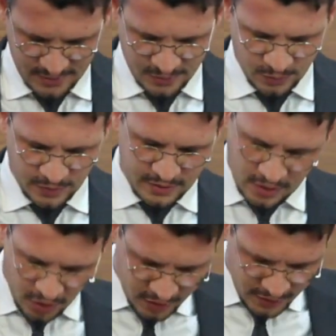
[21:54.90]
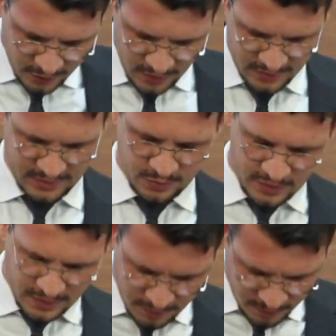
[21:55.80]
with the holy ones,
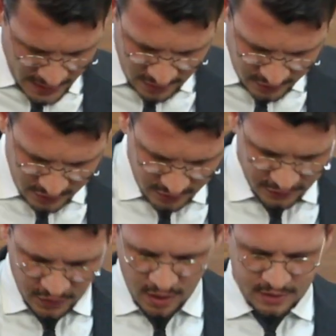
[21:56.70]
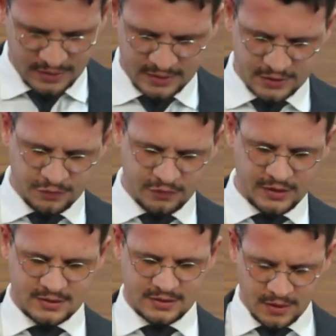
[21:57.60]
with the household of God. Now, dear
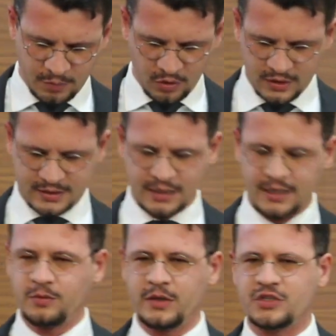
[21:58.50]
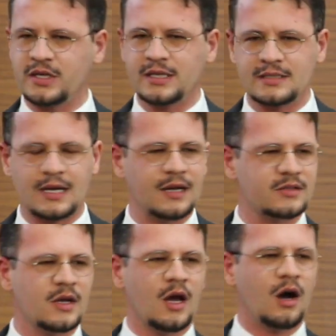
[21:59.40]
friends, Paul is saying we Gentiles
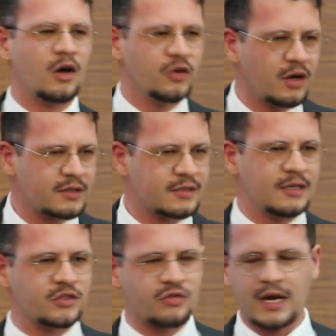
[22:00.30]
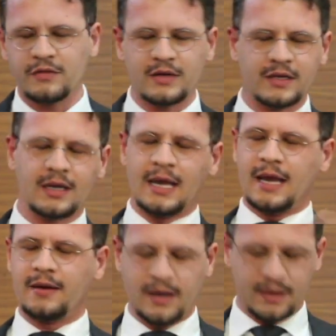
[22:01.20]
are not these traveling
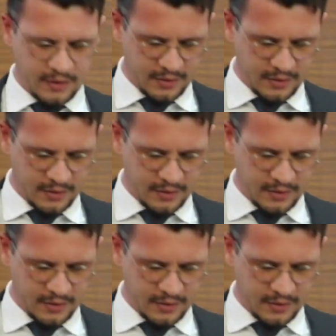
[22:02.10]
uh, uh